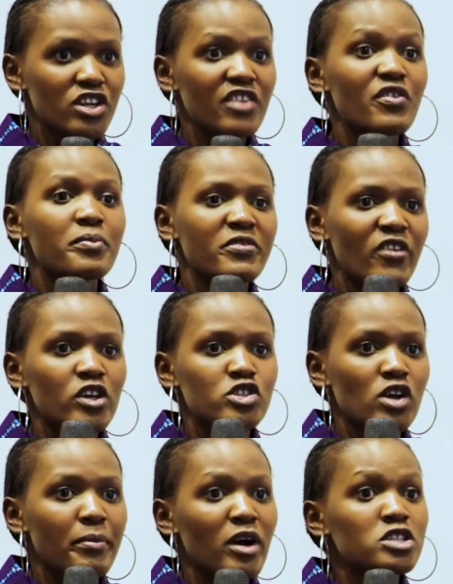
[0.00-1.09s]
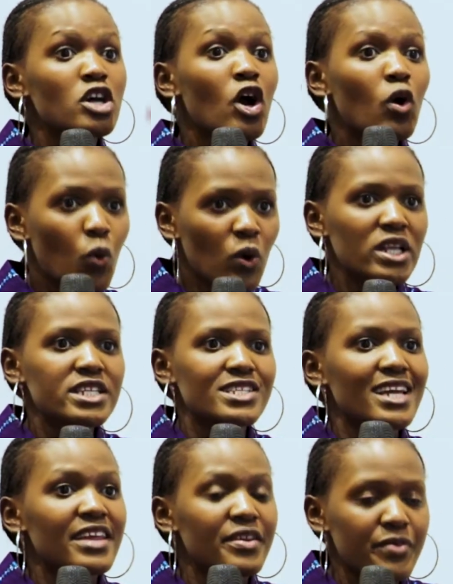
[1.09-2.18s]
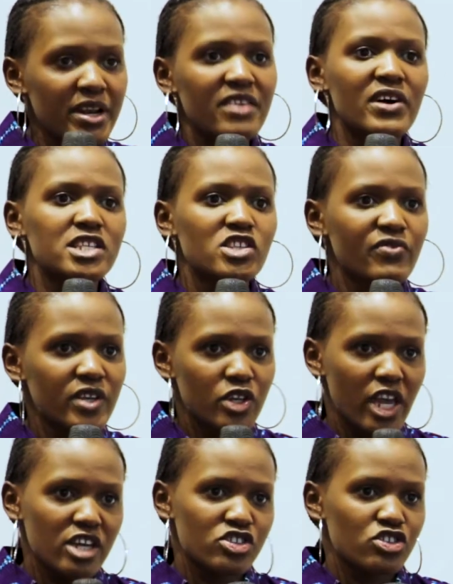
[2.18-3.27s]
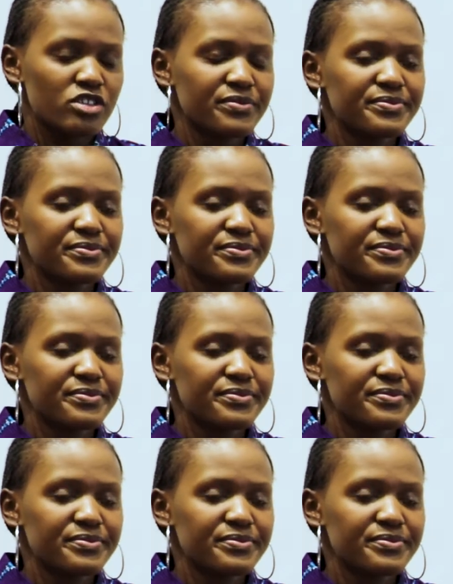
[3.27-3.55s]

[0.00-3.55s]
even before you talk about quality and the relevance of education.